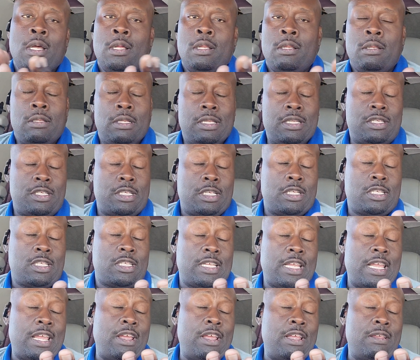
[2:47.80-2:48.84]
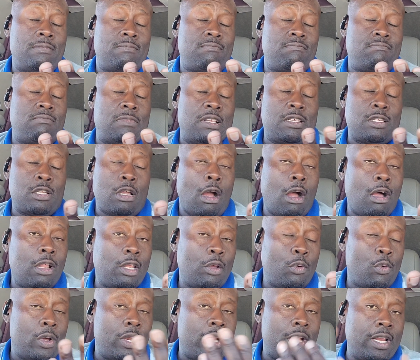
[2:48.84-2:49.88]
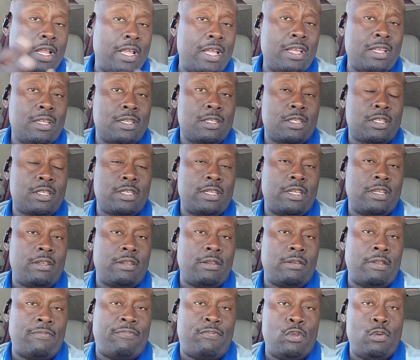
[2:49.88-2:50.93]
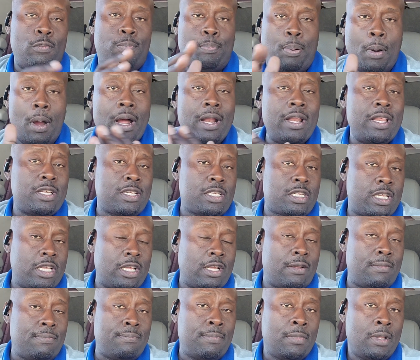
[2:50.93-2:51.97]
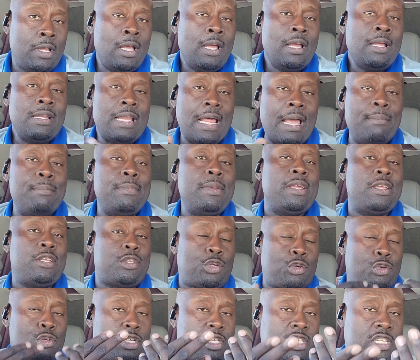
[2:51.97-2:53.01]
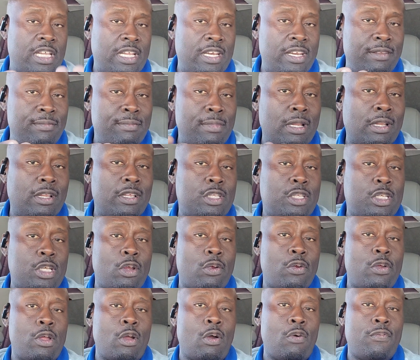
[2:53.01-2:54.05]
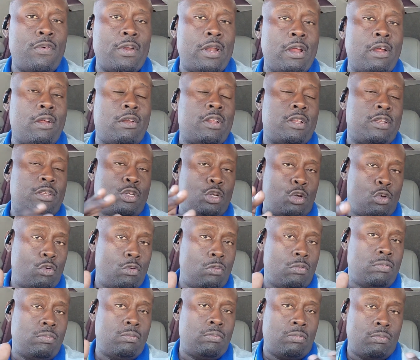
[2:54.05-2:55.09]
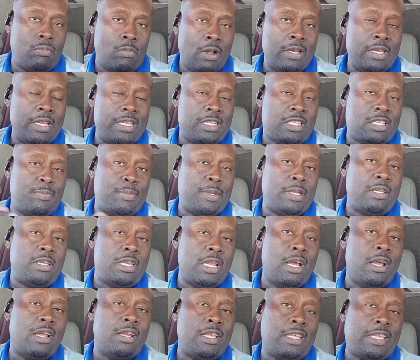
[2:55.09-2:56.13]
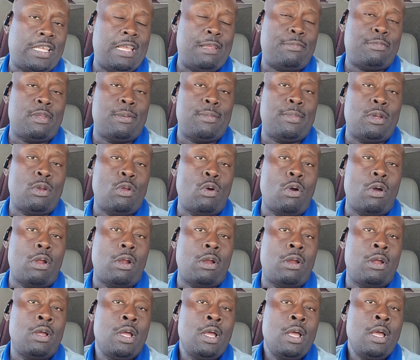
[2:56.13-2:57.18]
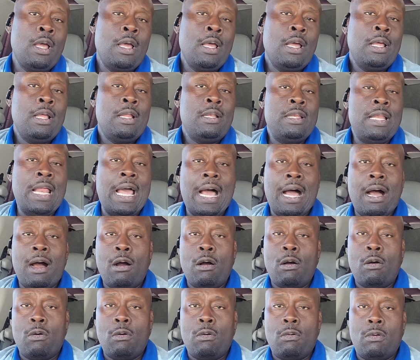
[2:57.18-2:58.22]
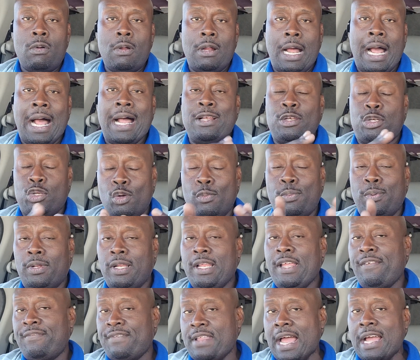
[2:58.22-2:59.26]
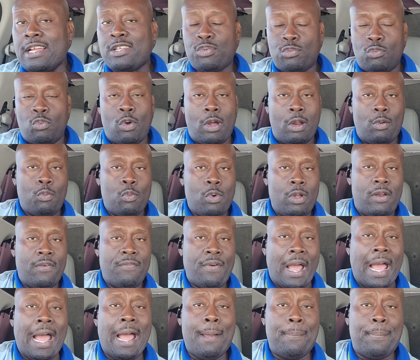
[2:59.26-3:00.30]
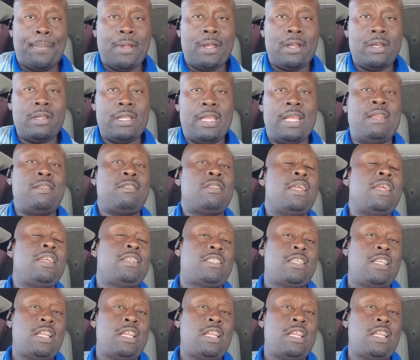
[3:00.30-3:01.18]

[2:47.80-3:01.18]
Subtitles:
let's call it what it is. If you punish them, that means you're sending military over there to do what needs to be done to keep them in order. Now, I do believe that's what would have happened, and things in